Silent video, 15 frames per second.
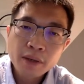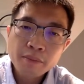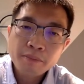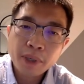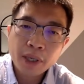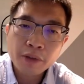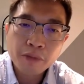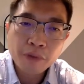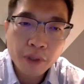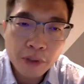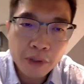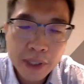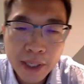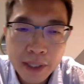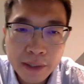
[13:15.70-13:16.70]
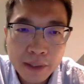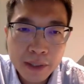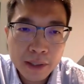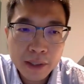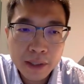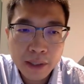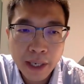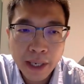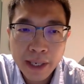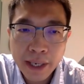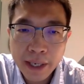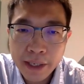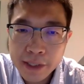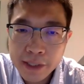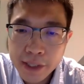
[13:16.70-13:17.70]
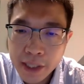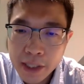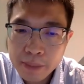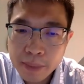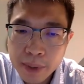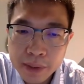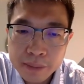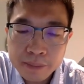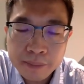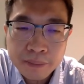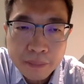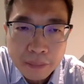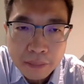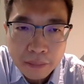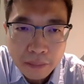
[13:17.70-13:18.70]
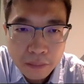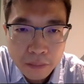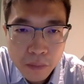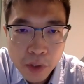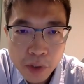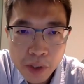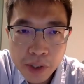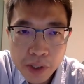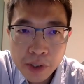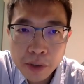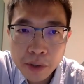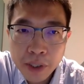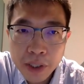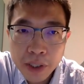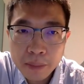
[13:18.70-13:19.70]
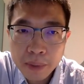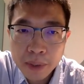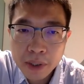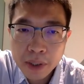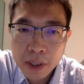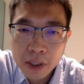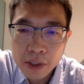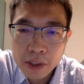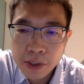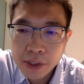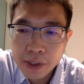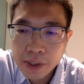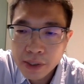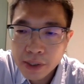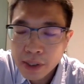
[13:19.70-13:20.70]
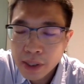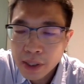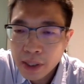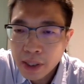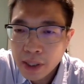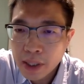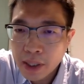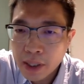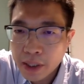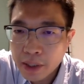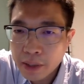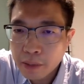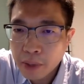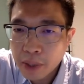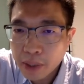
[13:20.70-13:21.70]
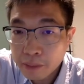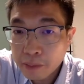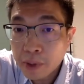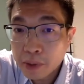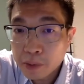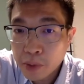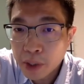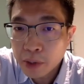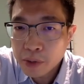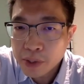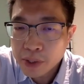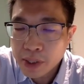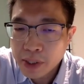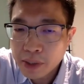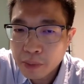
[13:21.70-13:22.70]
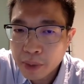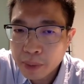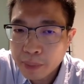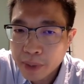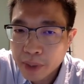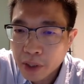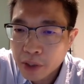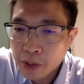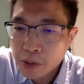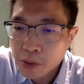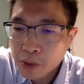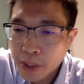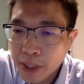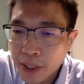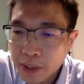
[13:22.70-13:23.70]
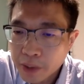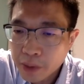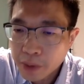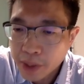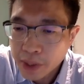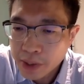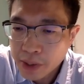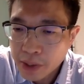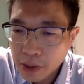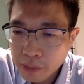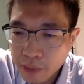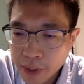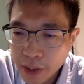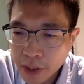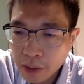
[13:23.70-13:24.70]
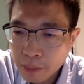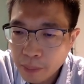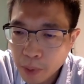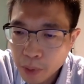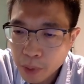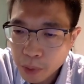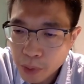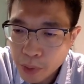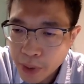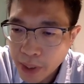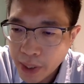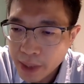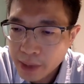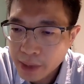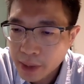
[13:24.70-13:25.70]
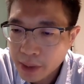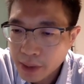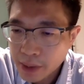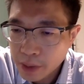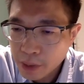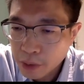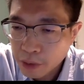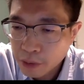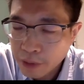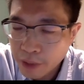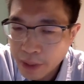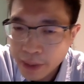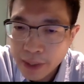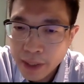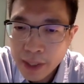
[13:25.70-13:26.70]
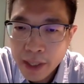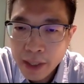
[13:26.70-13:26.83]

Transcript: But if we look at the AI assessment, so this is looking at the pathologies, uh, what, what trying to see what pathology is looking at. So you can see over here the portal tracts, the central vein.